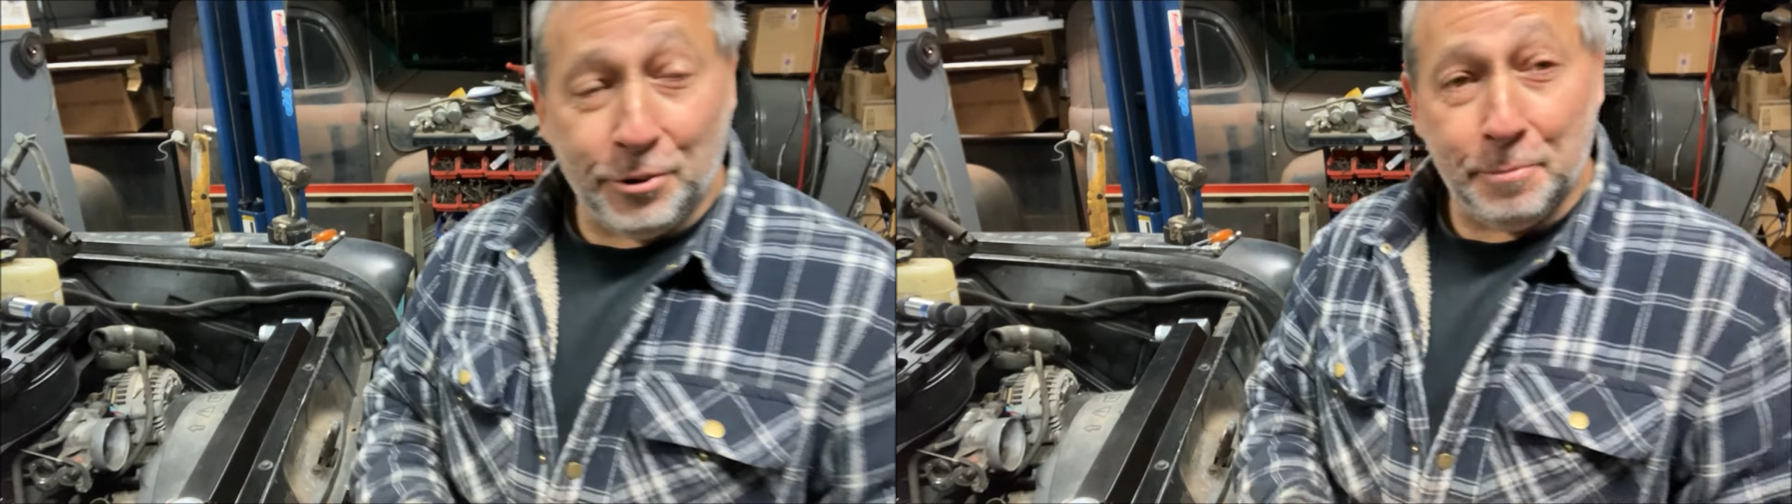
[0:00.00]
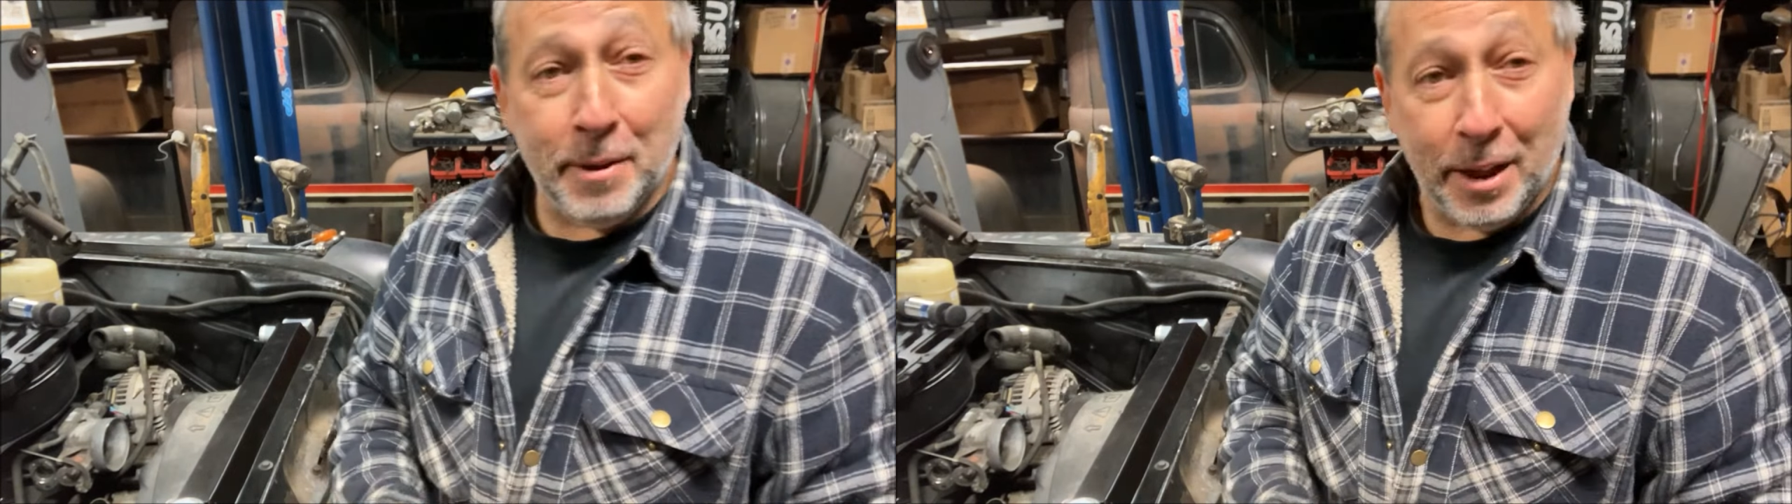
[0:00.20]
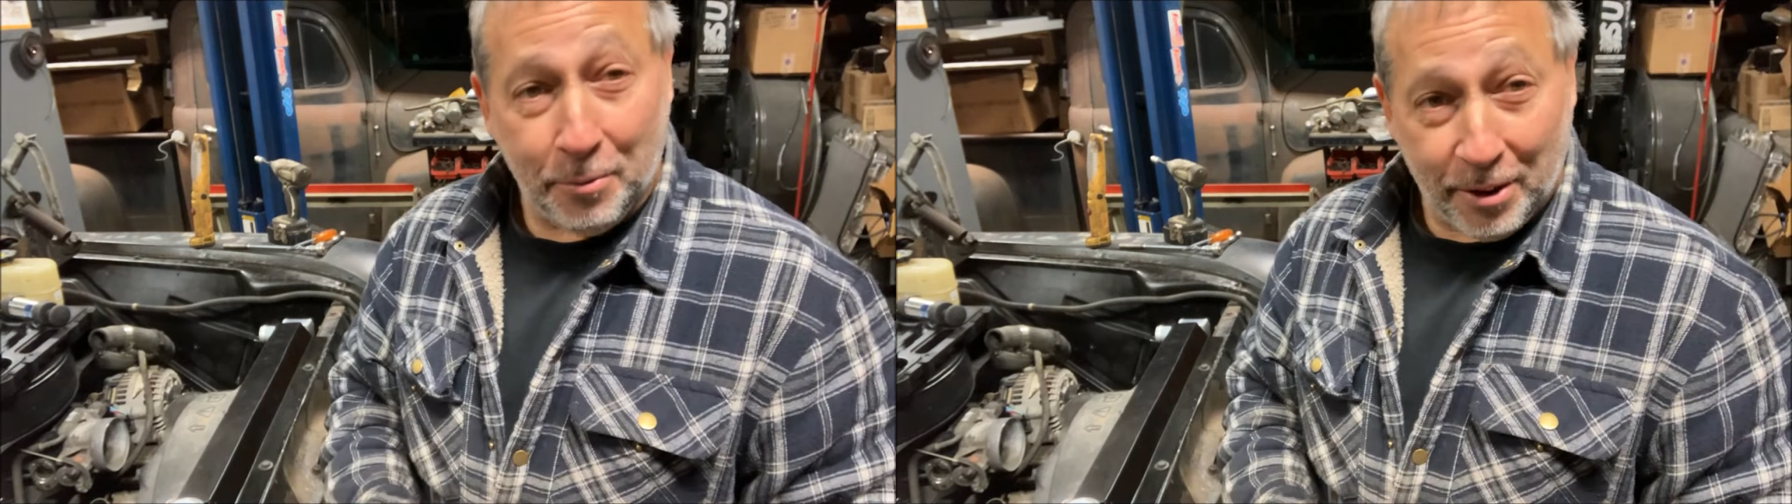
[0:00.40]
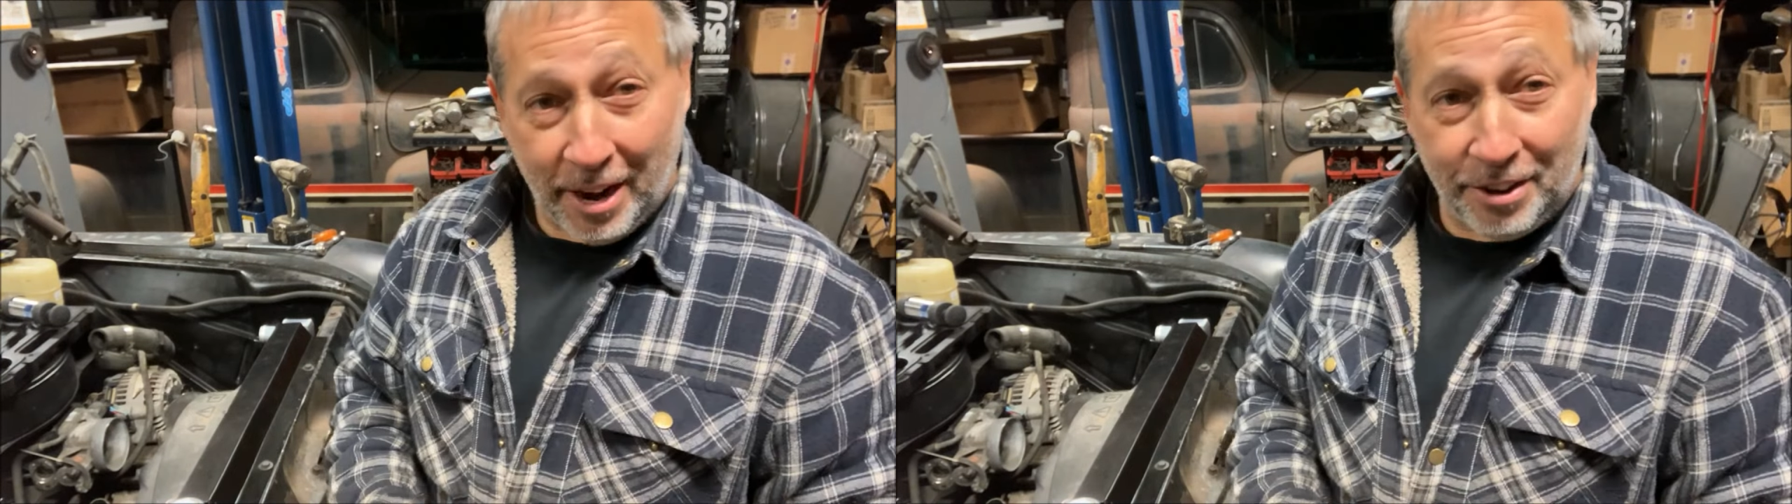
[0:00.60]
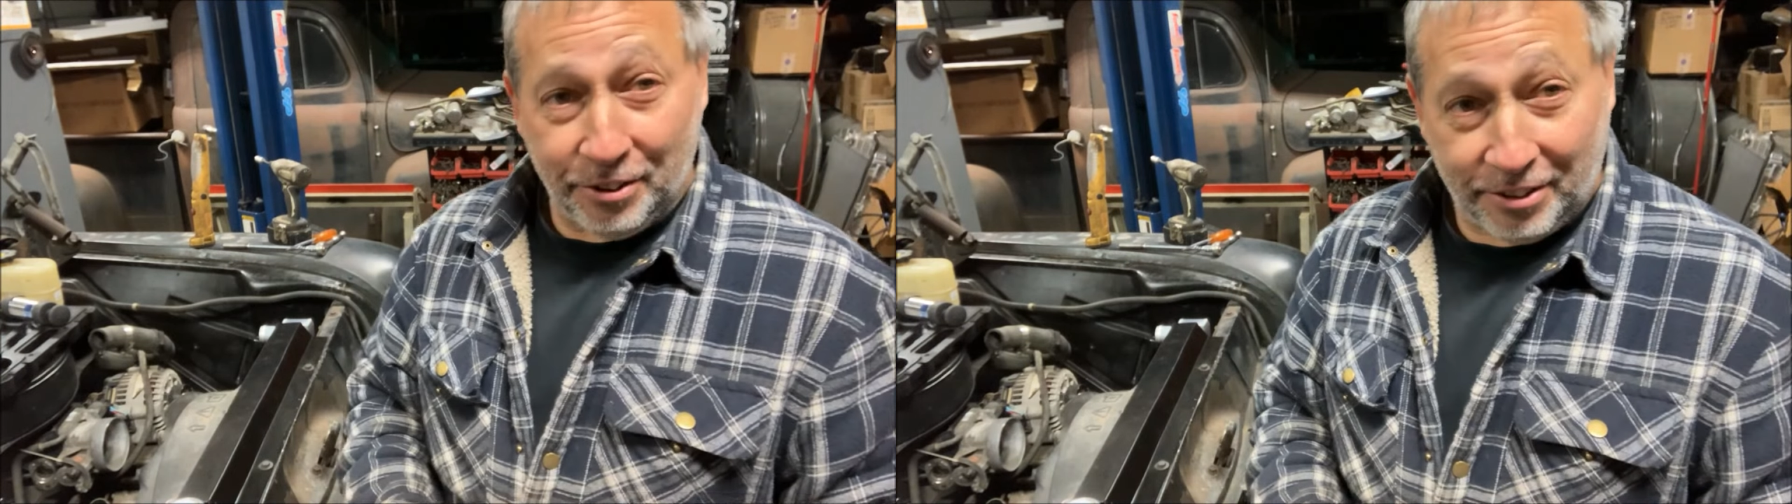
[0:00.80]
to admit when
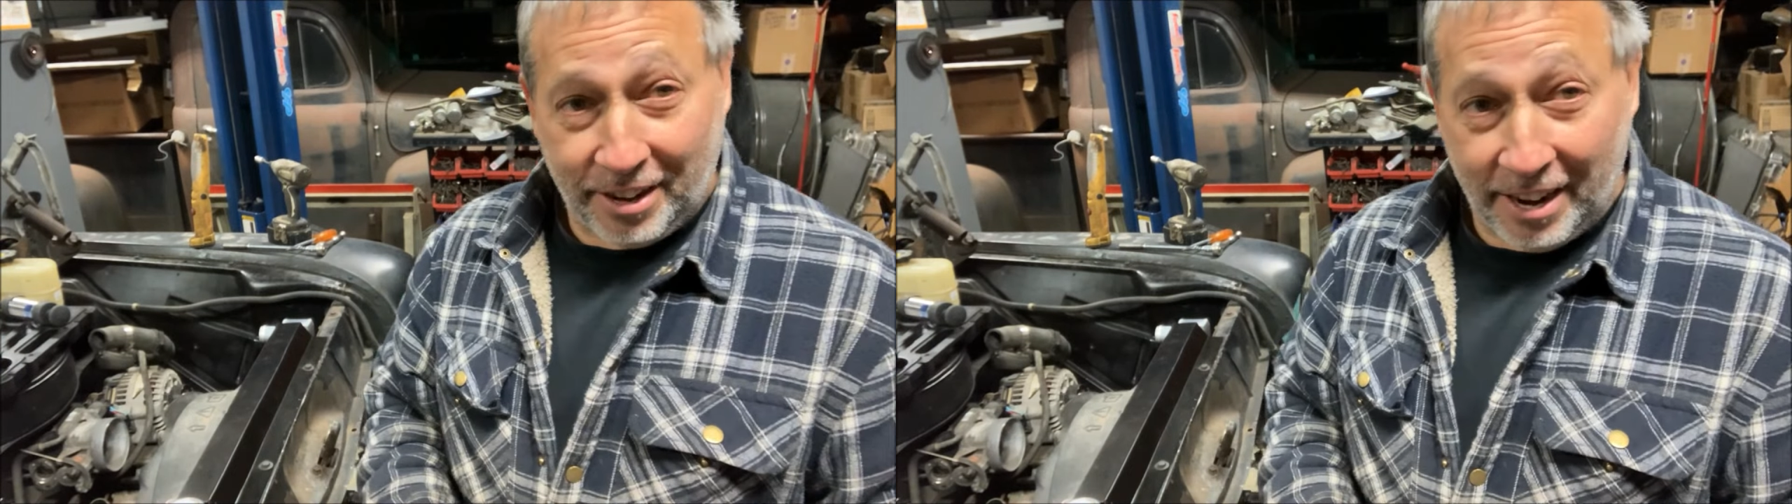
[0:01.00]
I just